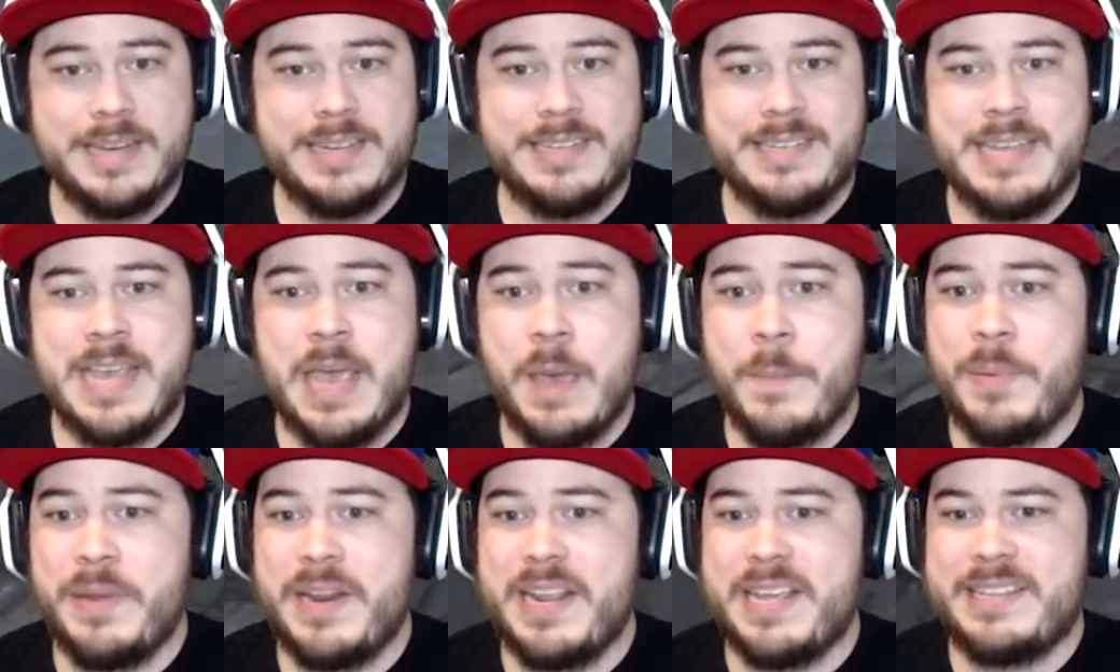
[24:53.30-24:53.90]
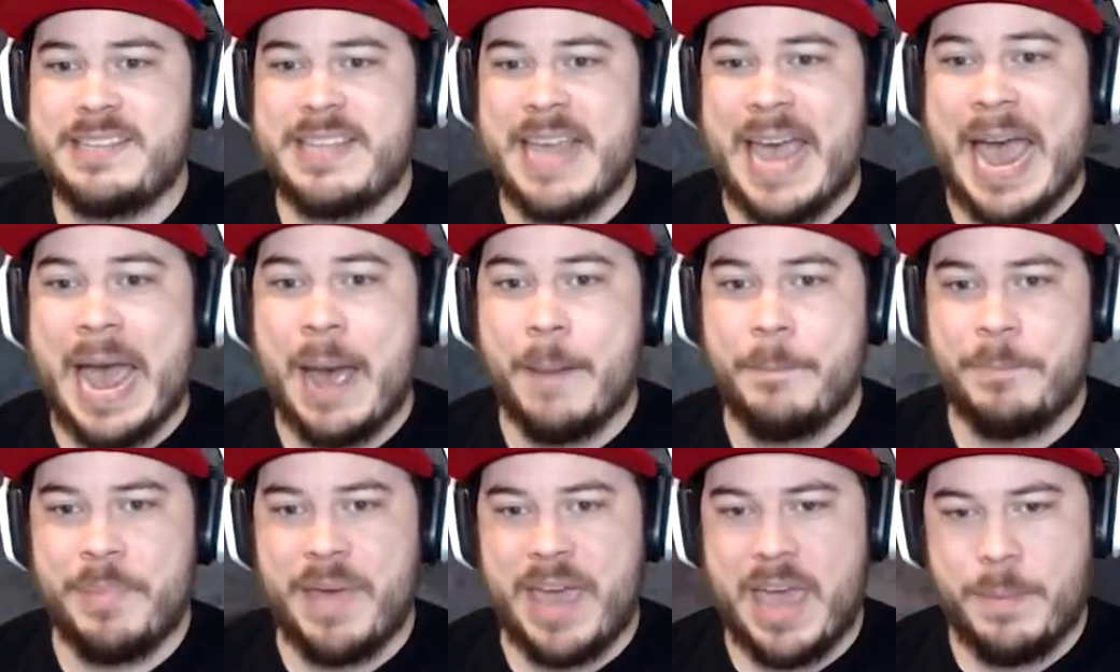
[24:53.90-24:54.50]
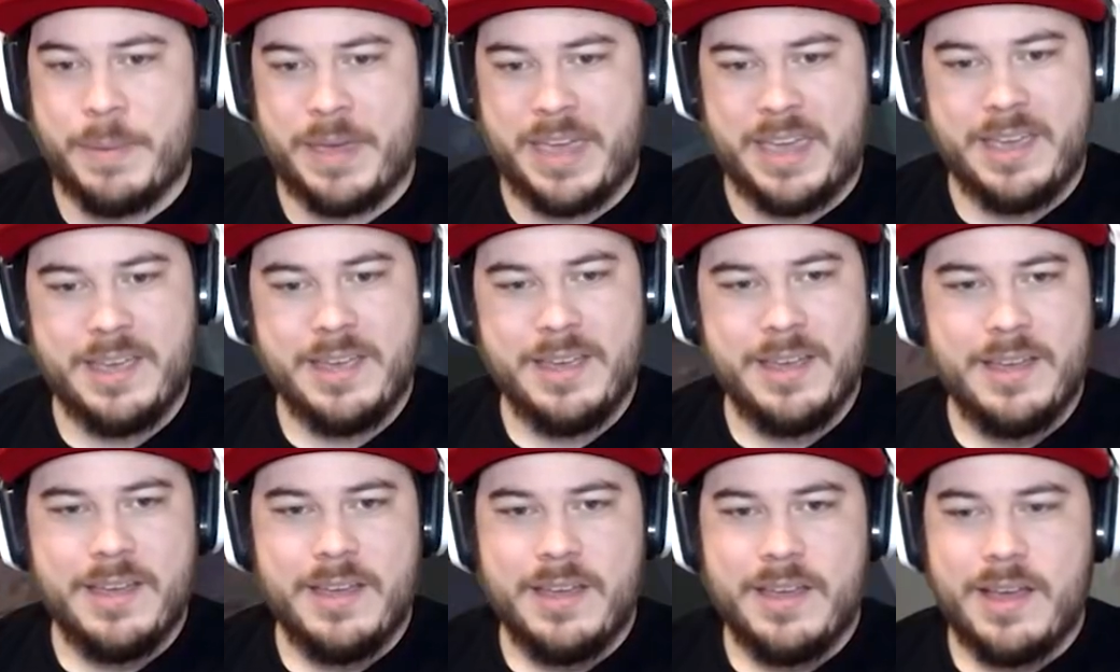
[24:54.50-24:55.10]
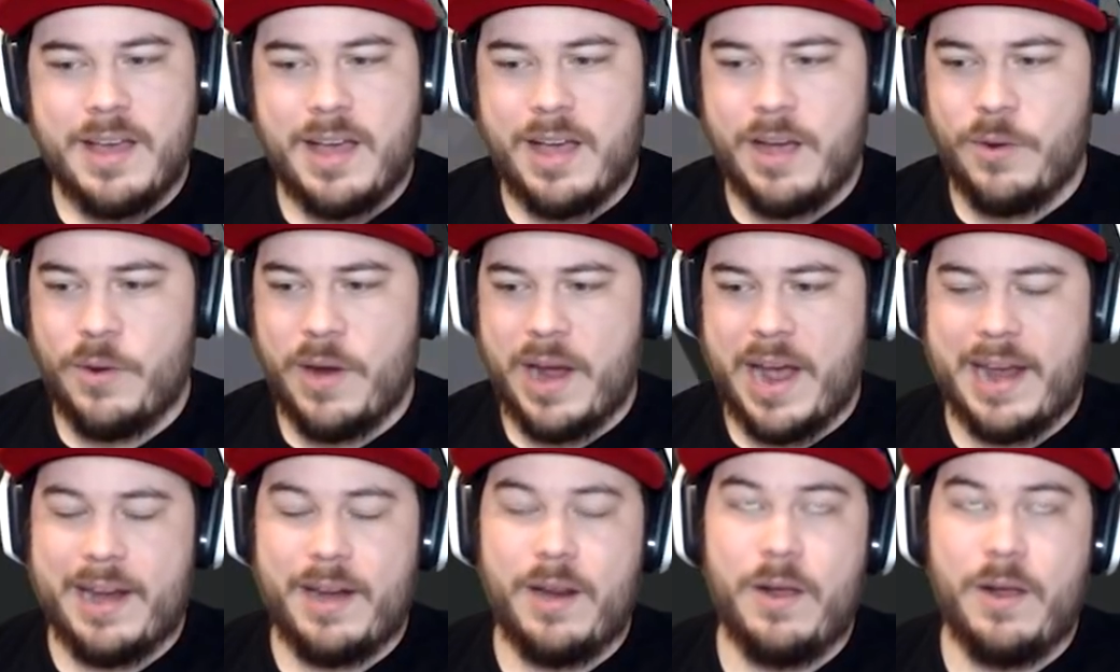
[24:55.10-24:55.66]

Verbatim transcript: tippity tap, baby. All right.